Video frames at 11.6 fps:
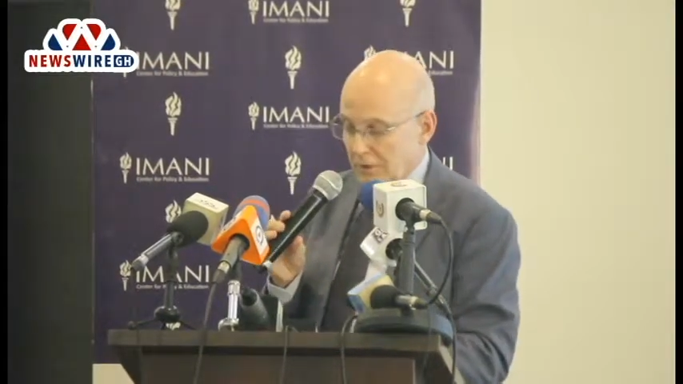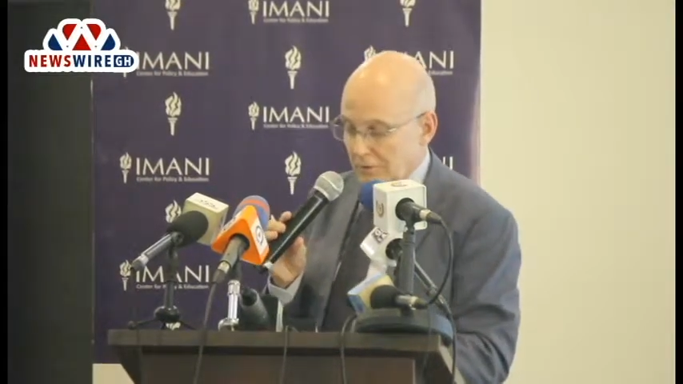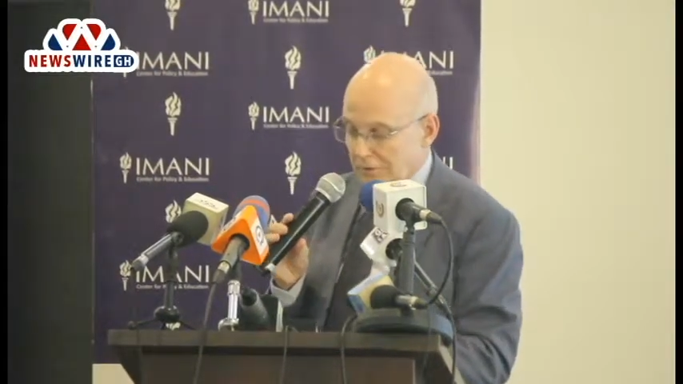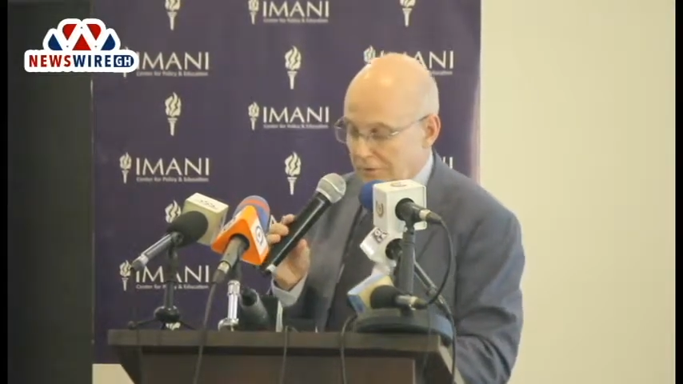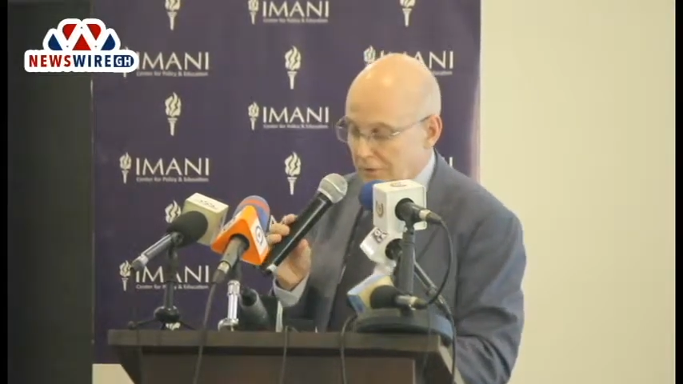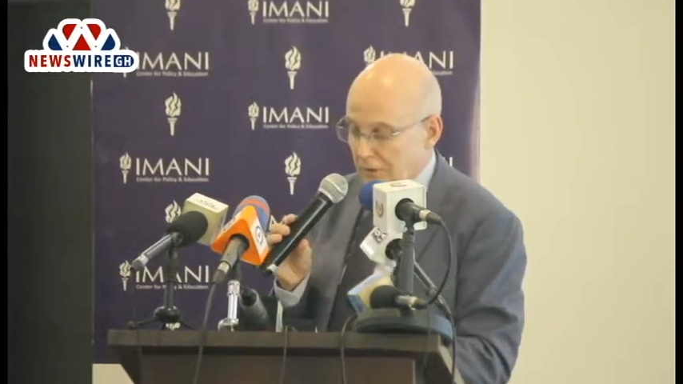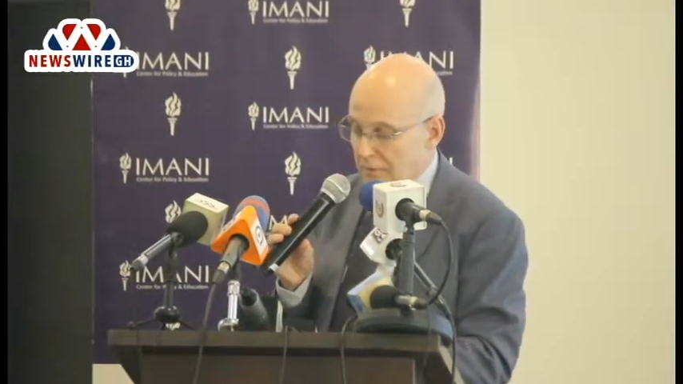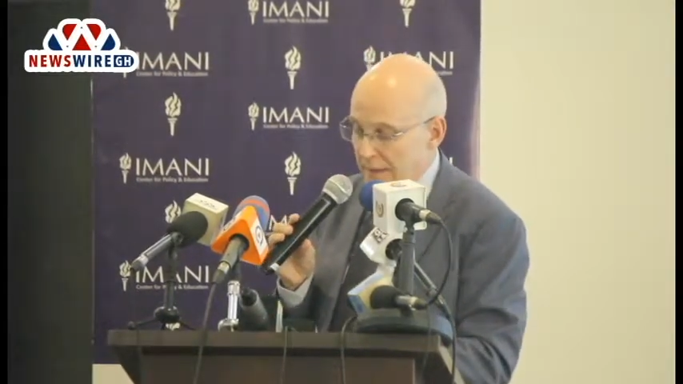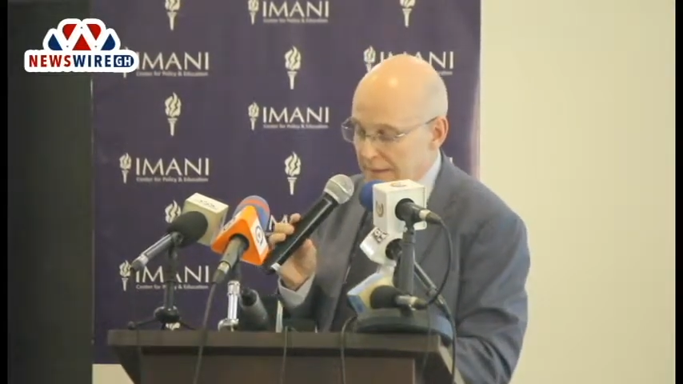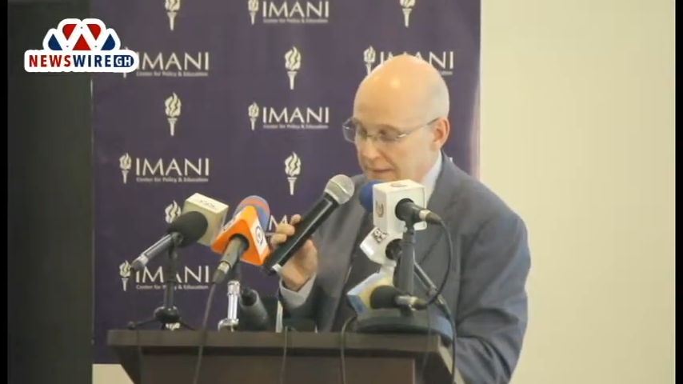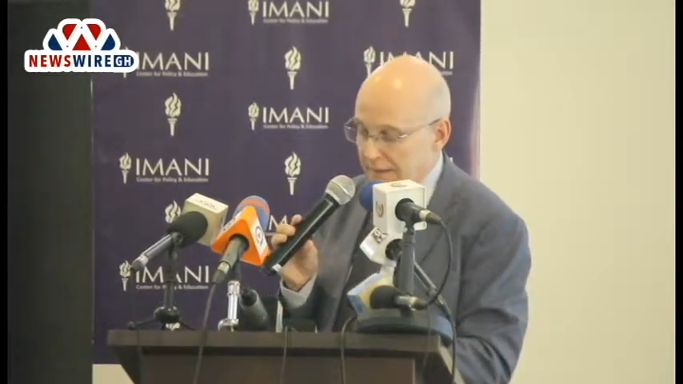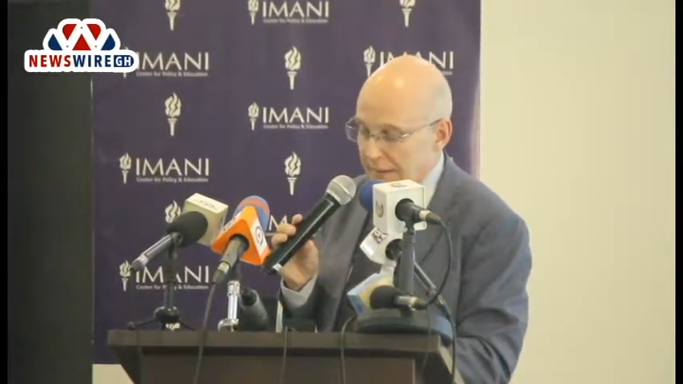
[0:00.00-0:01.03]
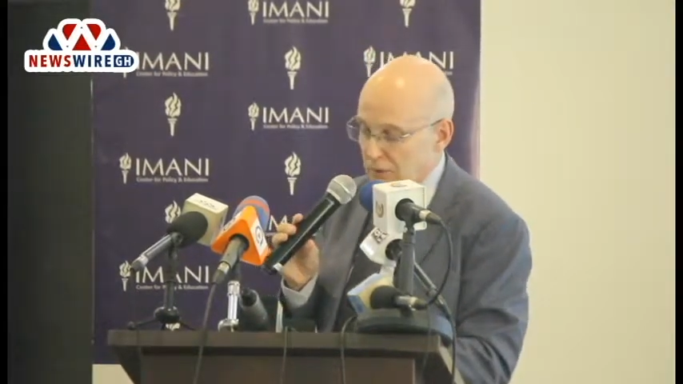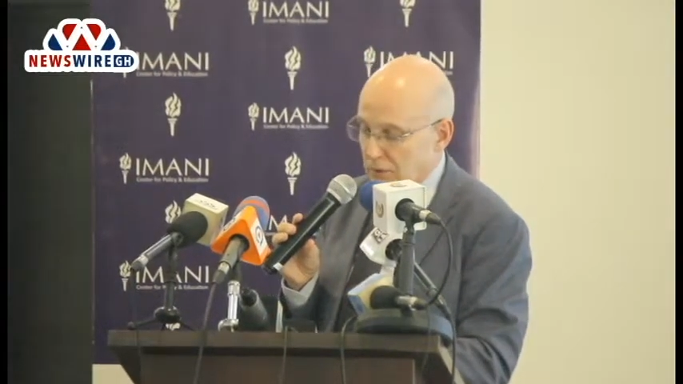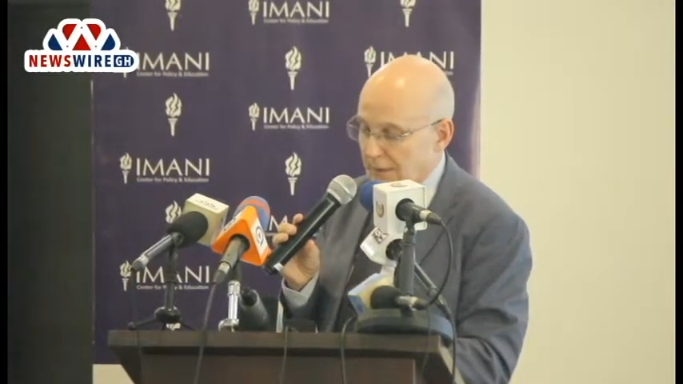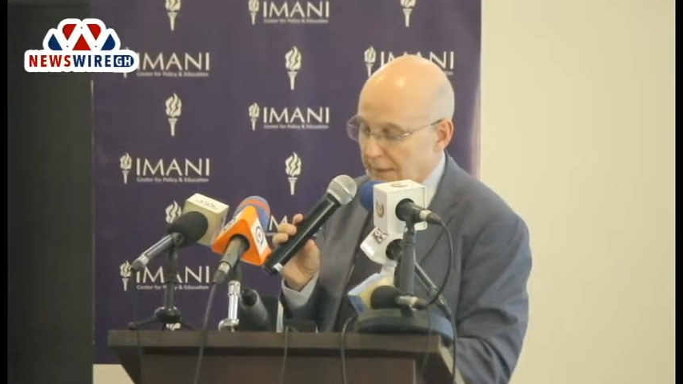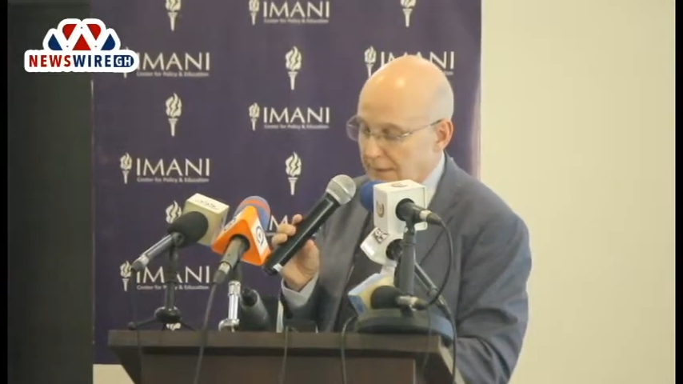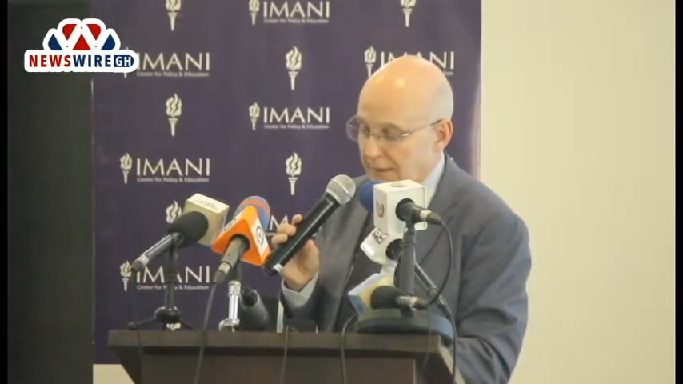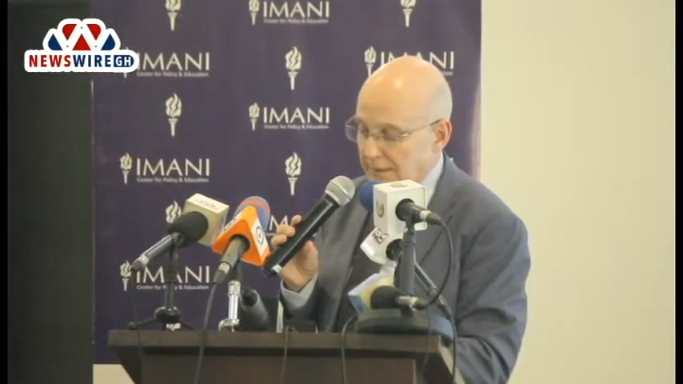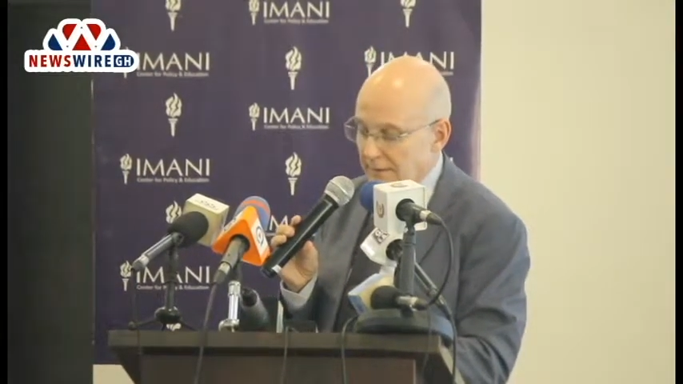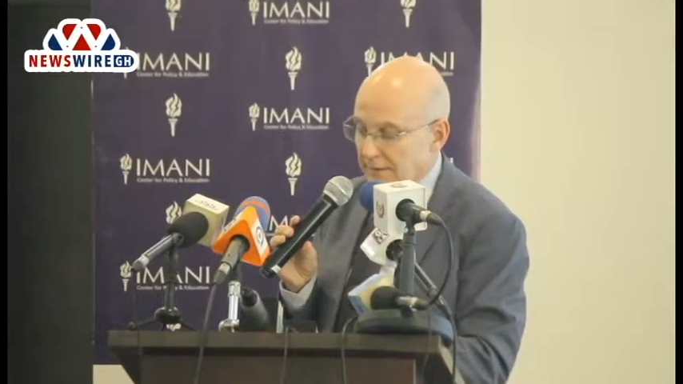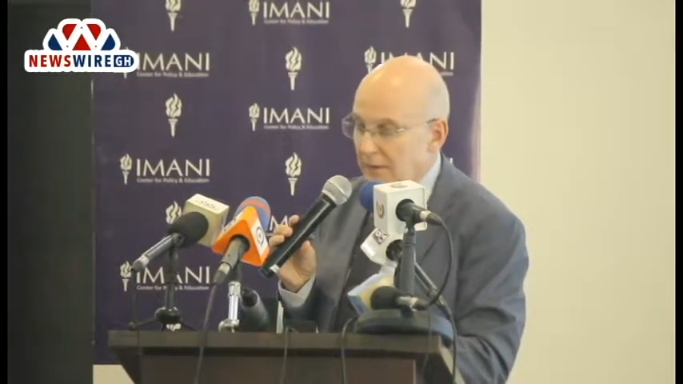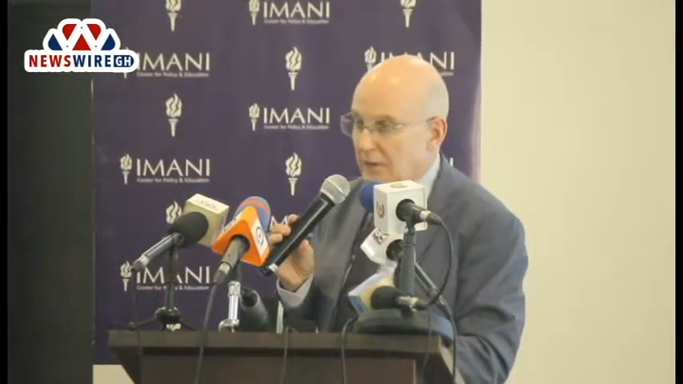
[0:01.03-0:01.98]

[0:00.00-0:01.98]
of domestic natural gas